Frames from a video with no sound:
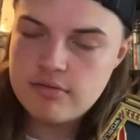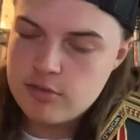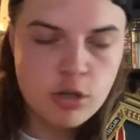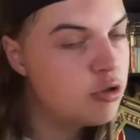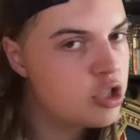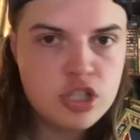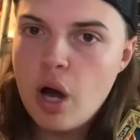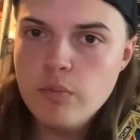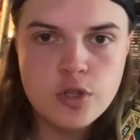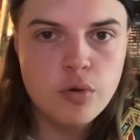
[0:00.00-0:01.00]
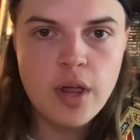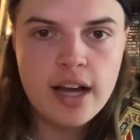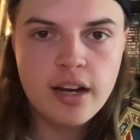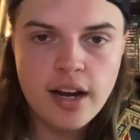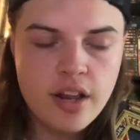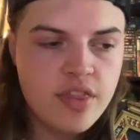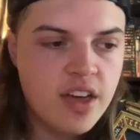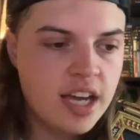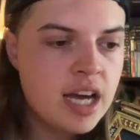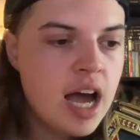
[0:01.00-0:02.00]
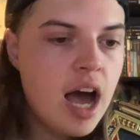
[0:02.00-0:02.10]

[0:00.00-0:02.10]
You just don't do that kind of thing.